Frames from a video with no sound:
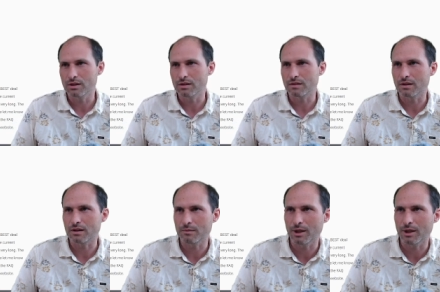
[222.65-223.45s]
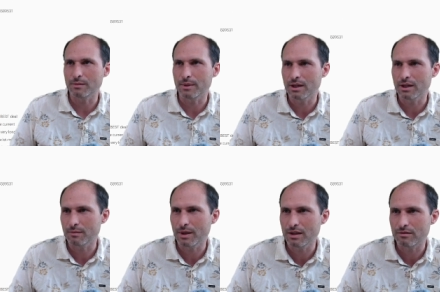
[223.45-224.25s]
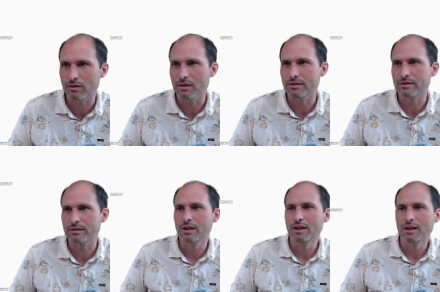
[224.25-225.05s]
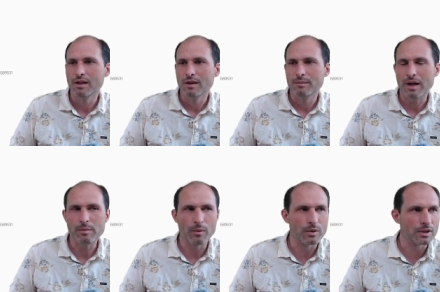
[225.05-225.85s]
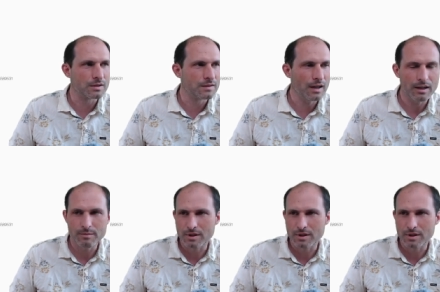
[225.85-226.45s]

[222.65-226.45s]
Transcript: And it's like, come on, man, I paid for all this paperwork and time and